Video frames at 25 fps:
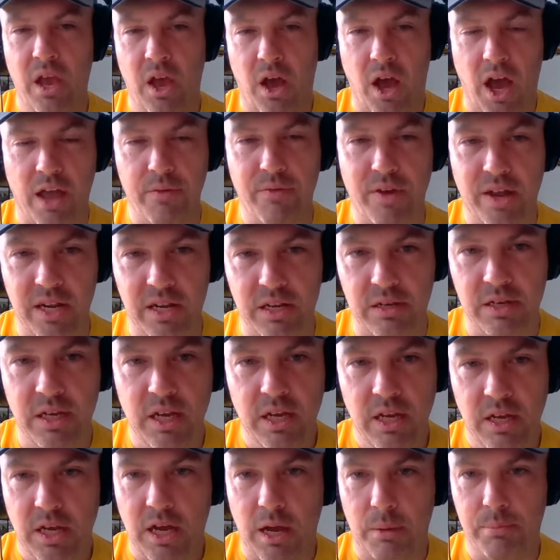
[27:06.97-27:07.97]
I've had a
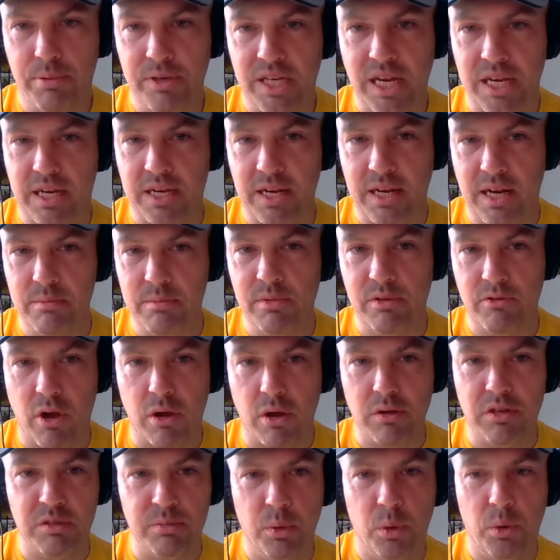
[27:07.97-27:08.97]
particularly
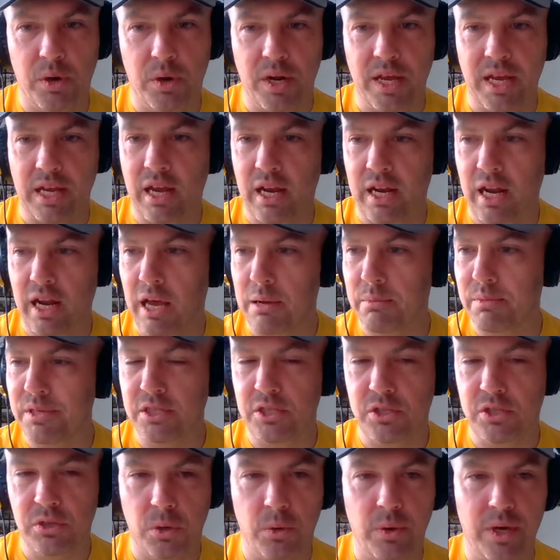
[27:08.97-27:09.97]
morose morning, and I'm
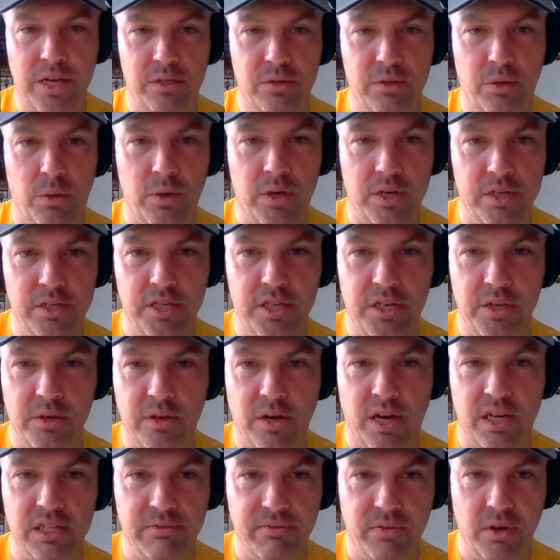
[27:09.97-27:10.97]
enjoying talking to you
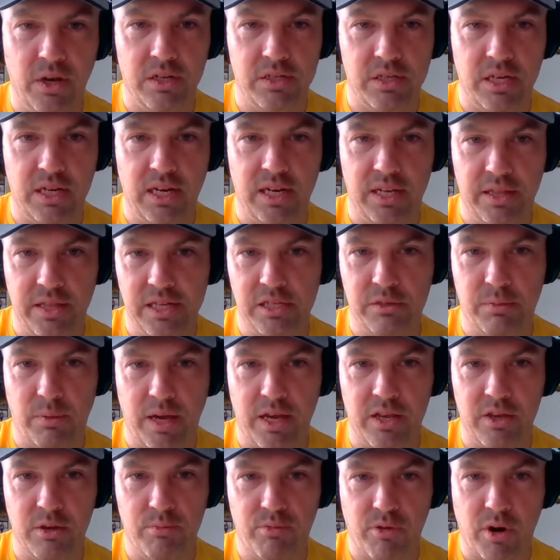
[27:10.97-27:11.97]
guys virtually this
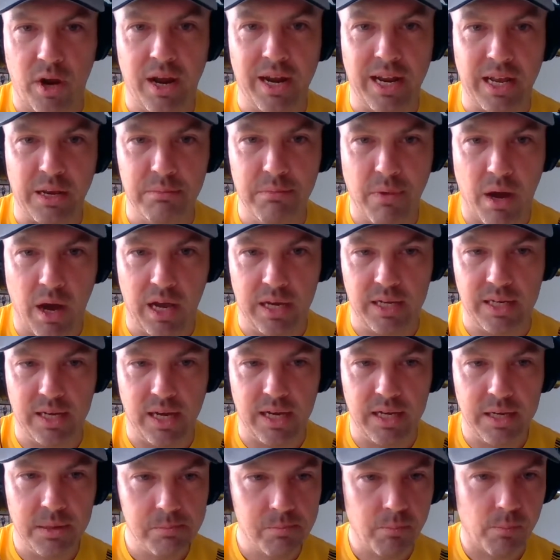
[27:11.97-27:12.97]
way. You're brightening my
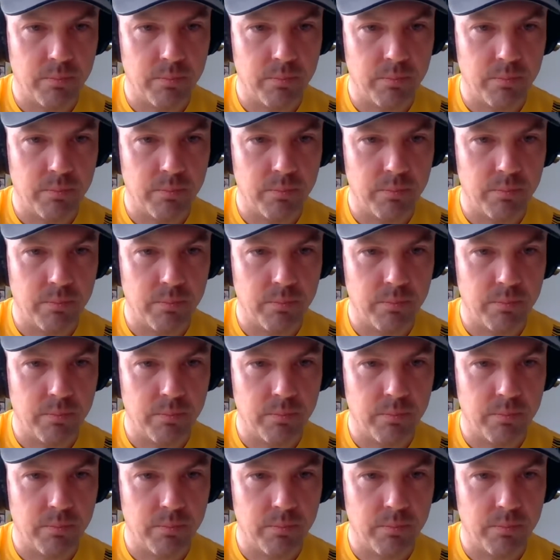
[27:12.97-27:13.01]
day.